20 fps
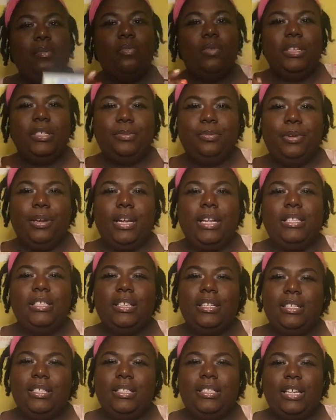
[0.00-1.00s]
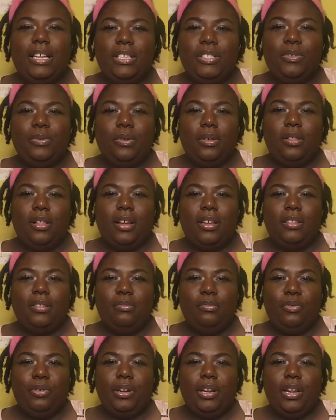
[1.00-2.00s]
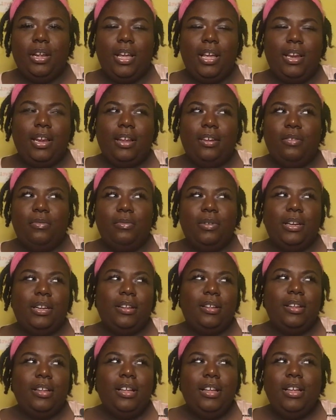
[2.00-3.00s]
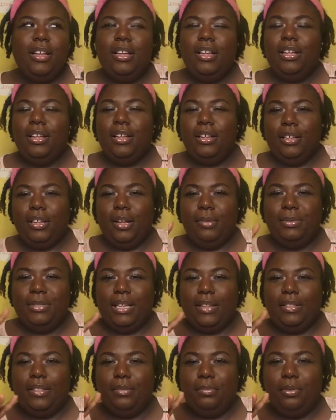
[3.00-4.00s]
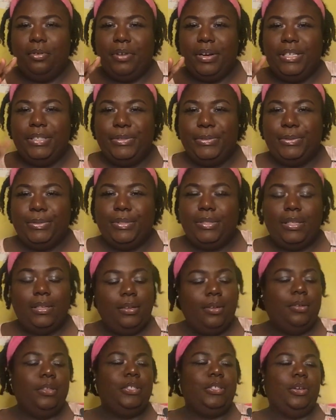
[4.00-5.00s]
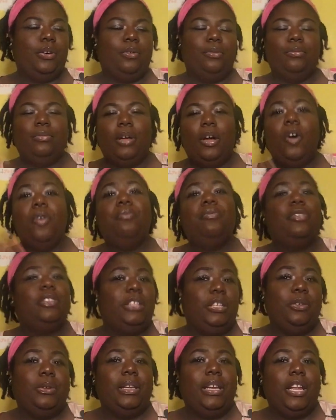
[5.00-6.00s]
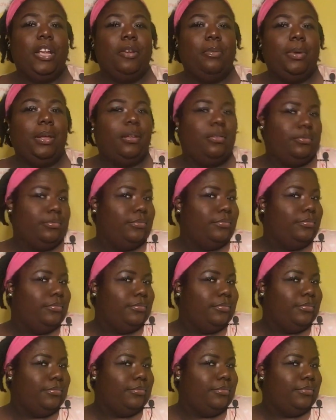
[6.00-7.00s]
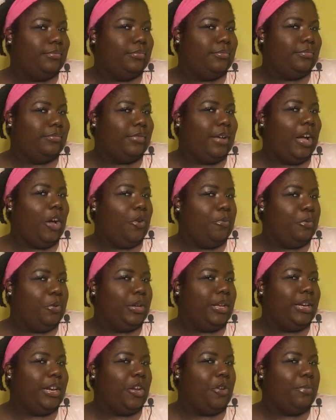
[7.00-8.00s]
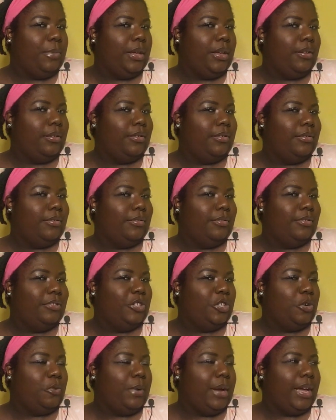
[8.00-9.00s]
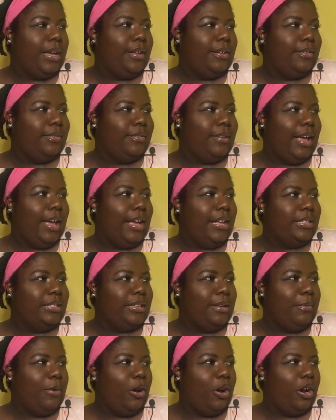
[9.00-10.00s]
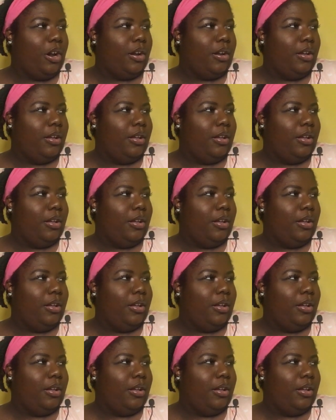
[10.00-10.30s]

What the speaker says: whispering, it's because it's like 2 o'clock in the morning and I don't want to upset the parentals. So hopefully you can hear me. I hope you can hear me. Joanne, ASMR.